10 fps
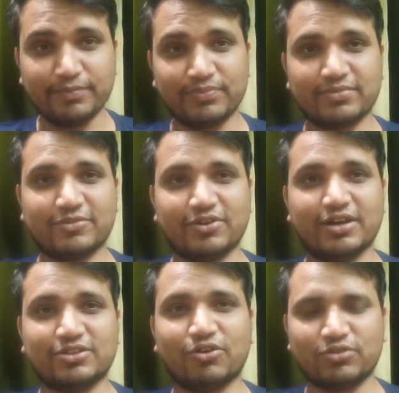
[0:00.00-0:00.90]
So I
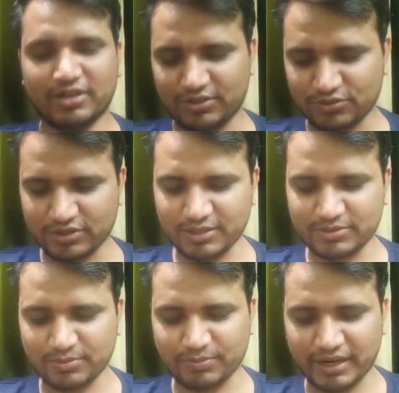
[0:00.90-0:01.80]
thought I should give
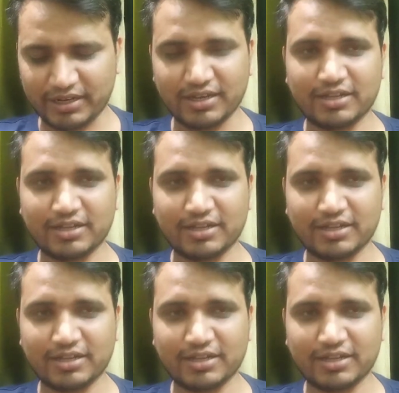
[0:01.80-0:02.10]
some practical